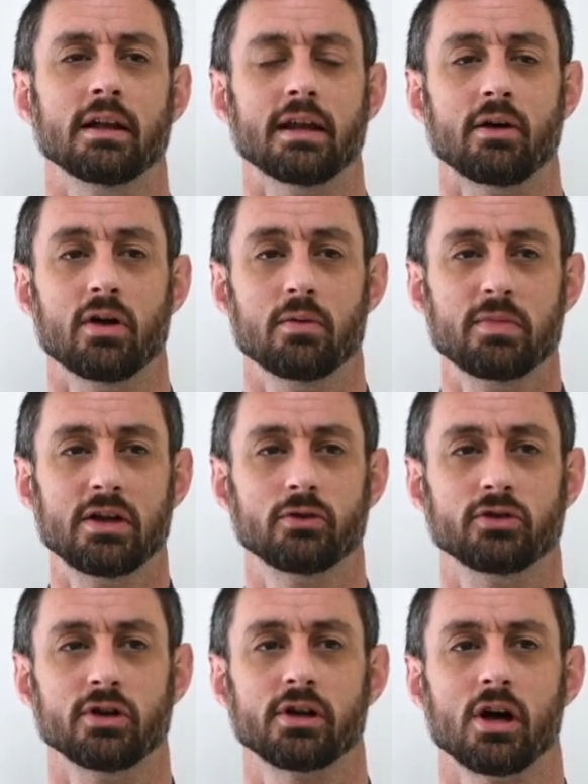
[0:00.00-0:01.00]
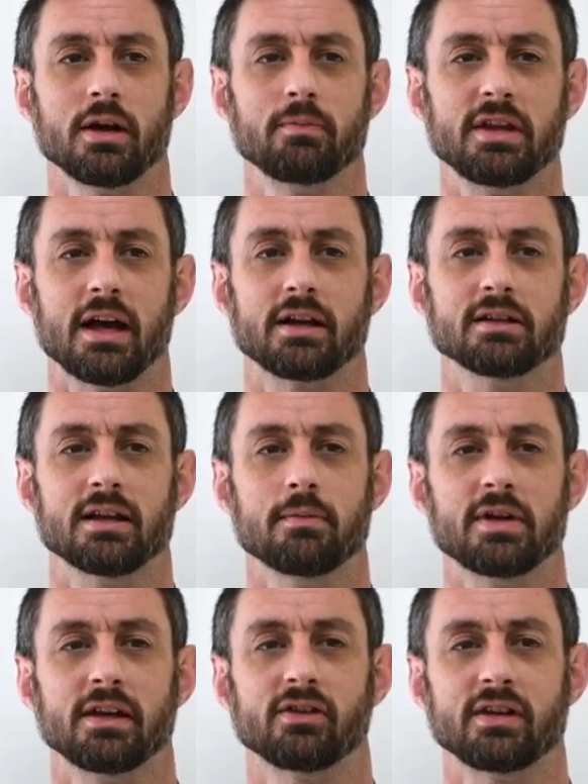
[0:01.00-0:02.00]
Now, Emil Durkheim, the
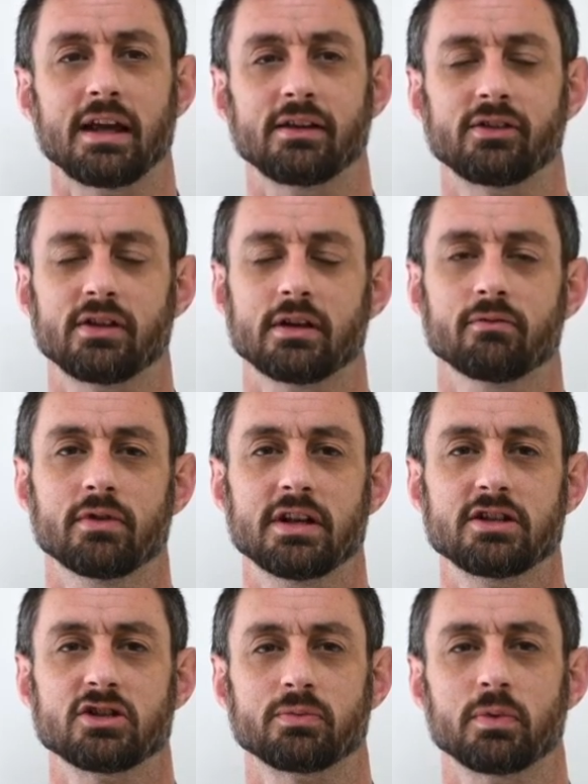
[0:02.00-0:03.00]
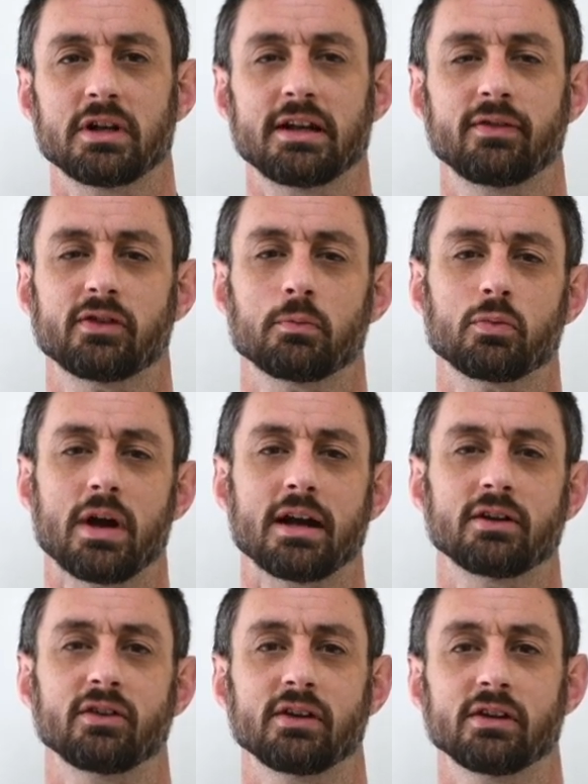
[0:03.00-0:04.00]
academic, states that religious beliefs and
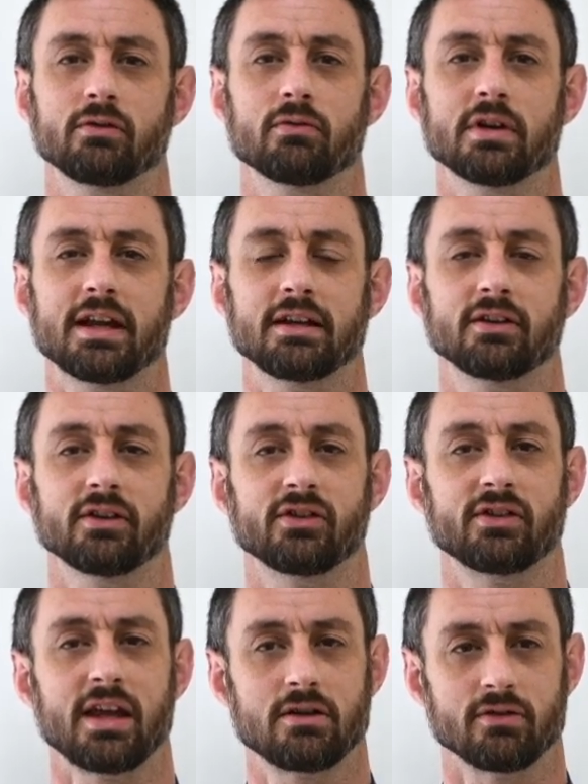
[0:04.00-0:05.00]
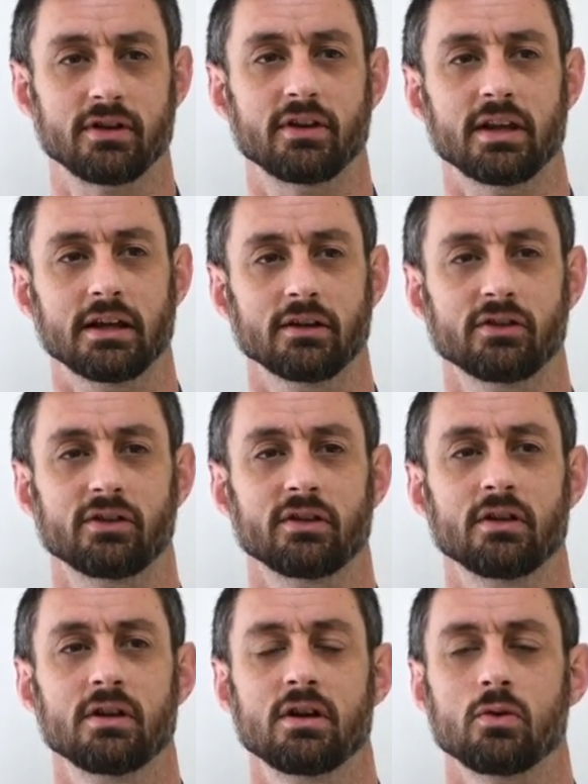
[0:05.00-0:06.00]
practices relate to sacred things,
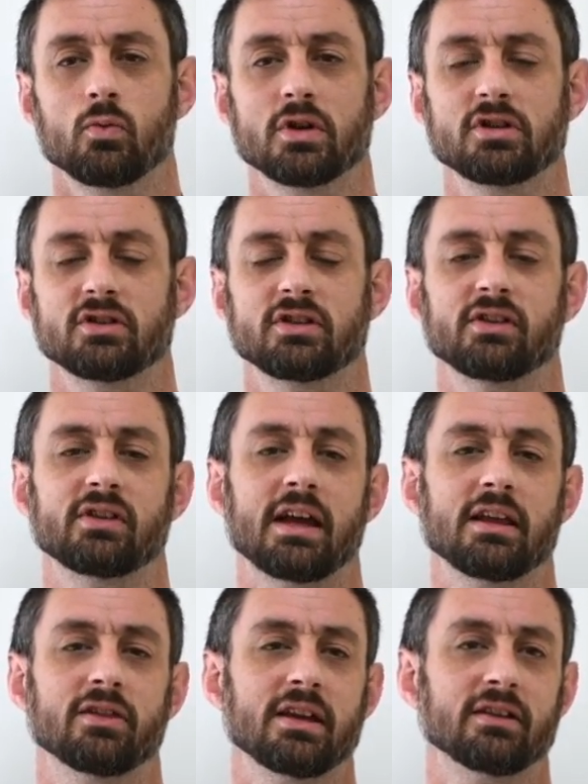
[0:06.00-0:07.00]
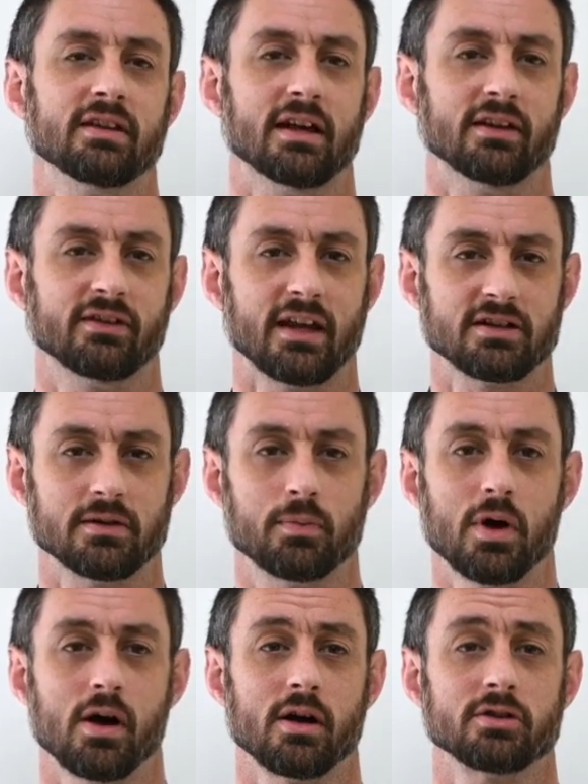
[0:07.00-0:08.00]
which is to say things that are set
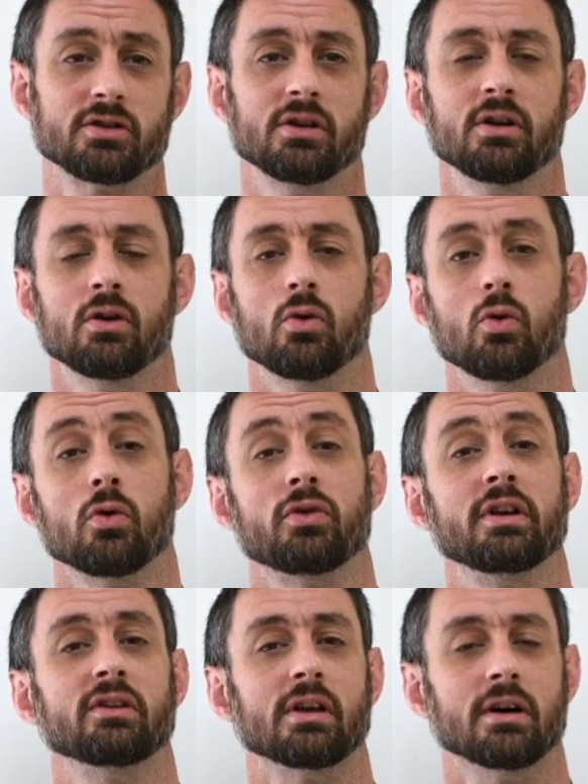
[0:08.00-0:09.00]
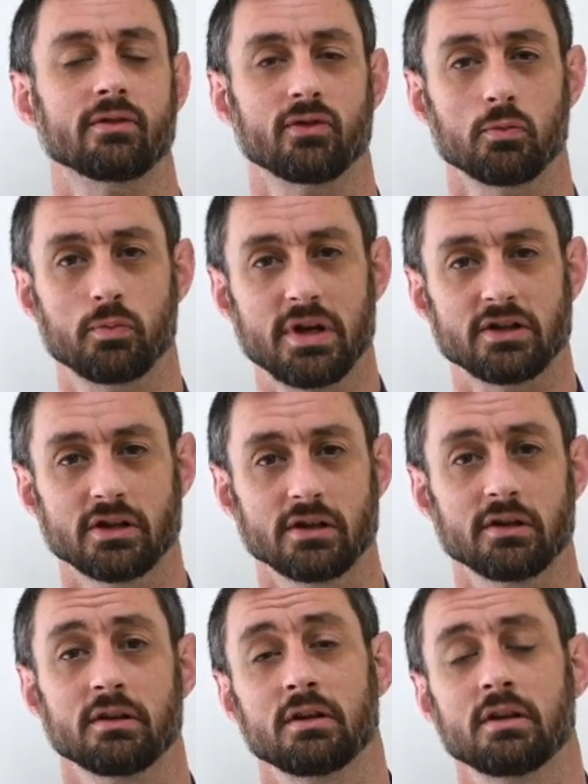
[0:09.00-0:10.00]
apart or things that are
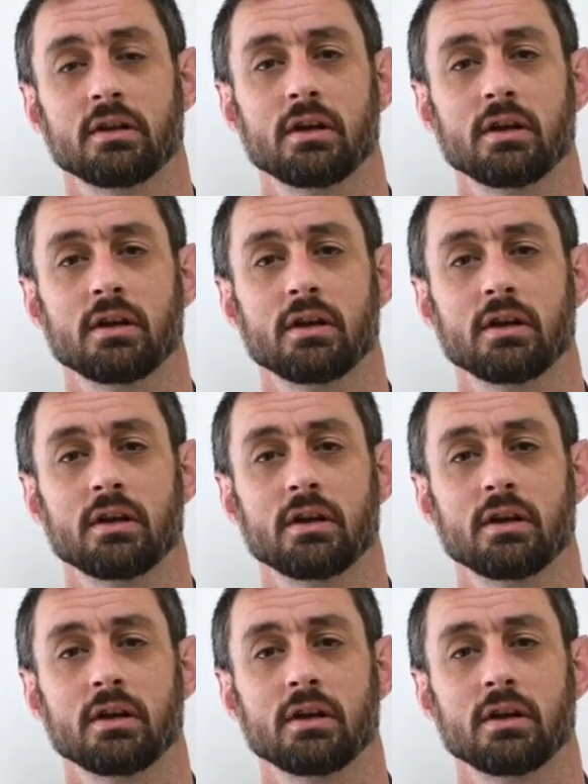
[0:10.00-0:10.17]
forbidden,